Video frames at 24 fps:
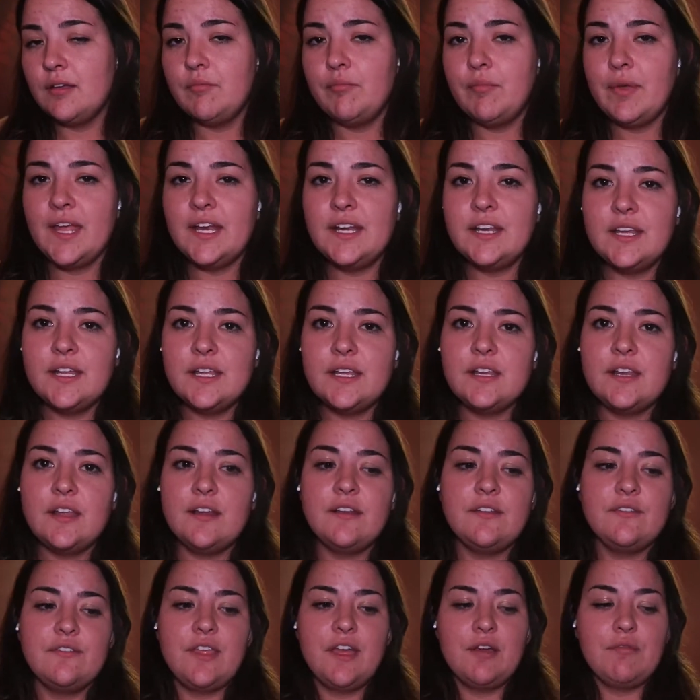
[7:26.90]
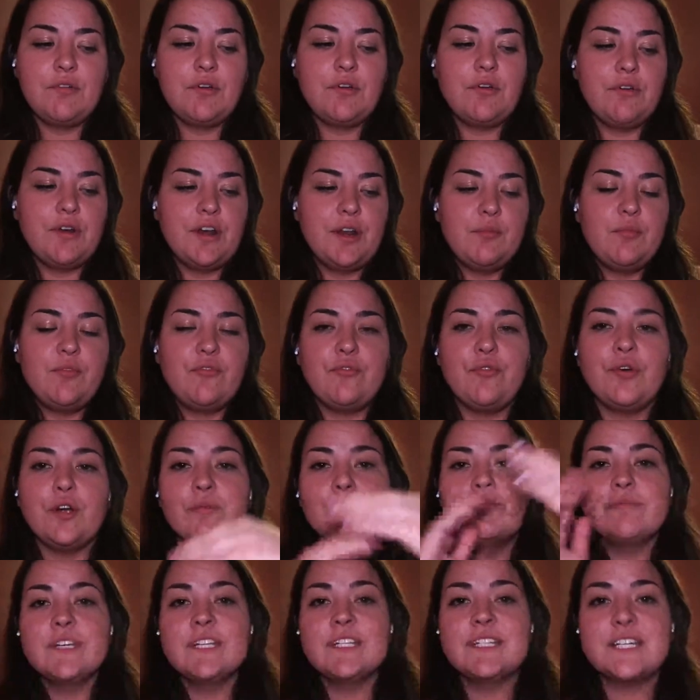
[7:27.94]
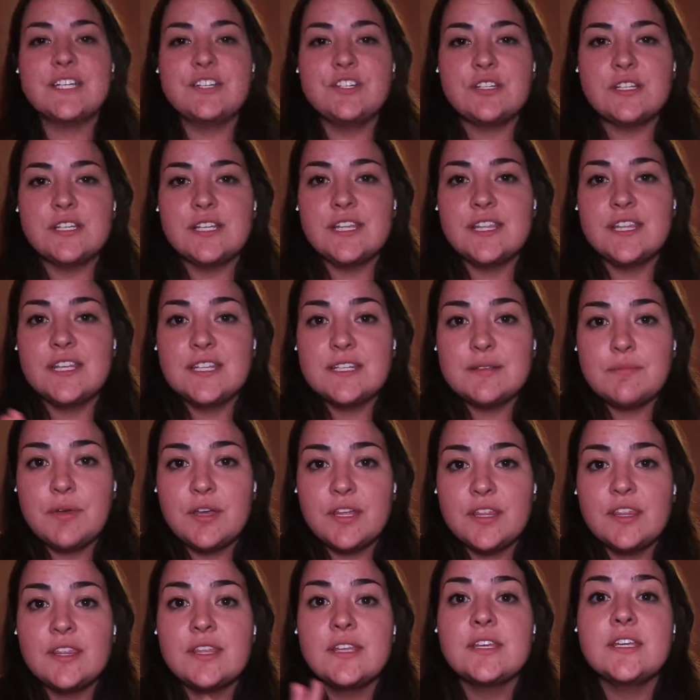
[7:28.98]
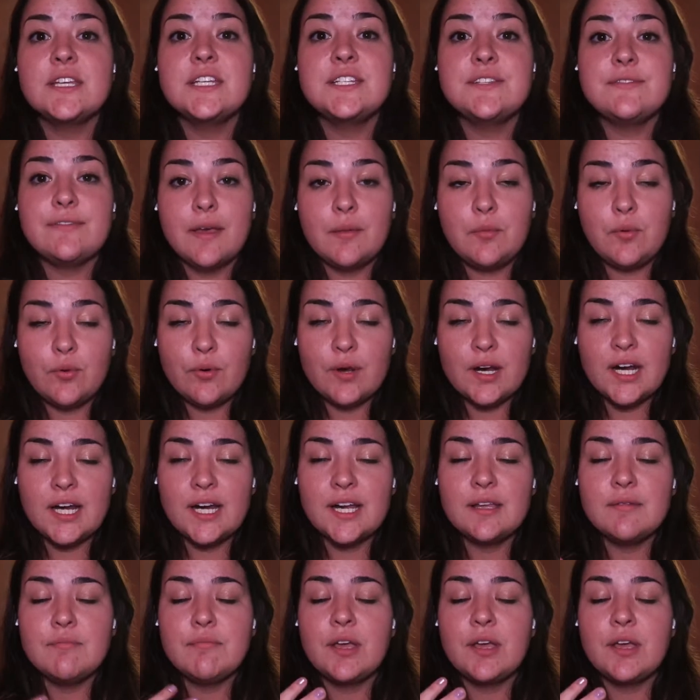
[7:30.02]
Pending none of that recorded before. Essentially, this month is February.